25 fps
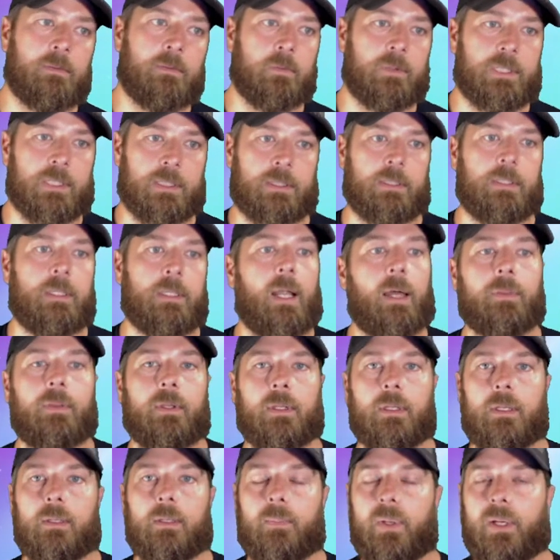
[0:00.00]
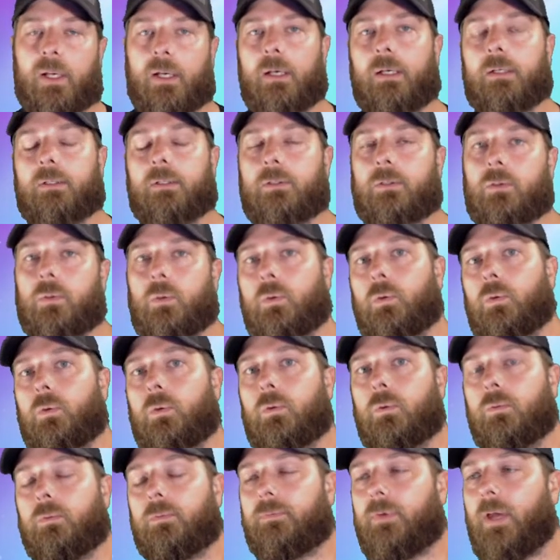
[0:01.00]
which is nothing compared
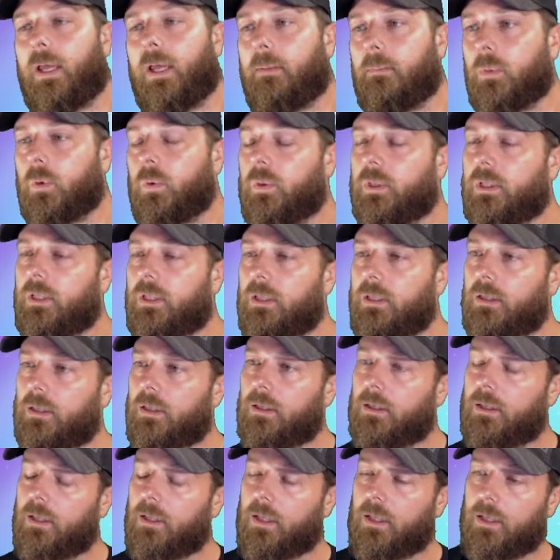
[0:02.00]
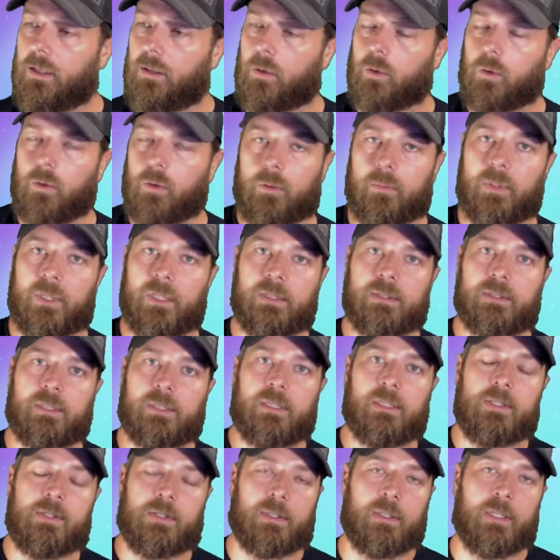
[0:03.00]
to Fat Booty and Old Burnt
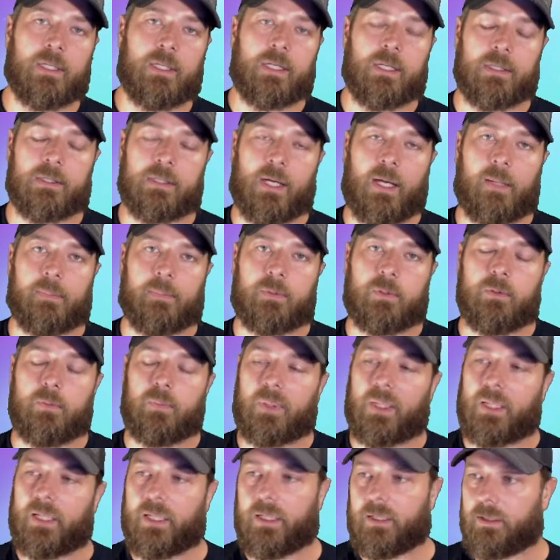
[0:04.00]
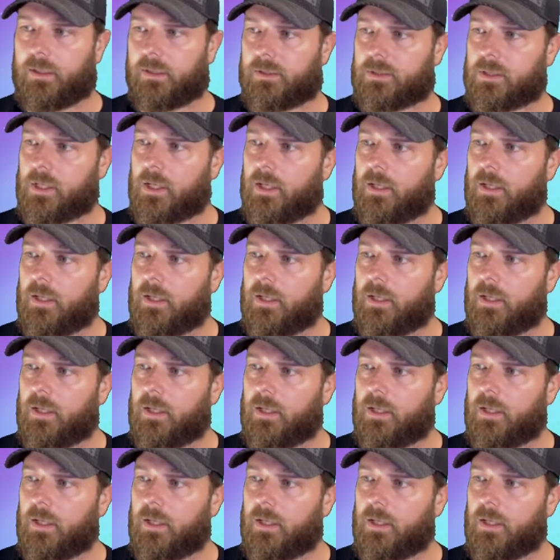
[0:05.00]
Turnslick, your top 2 players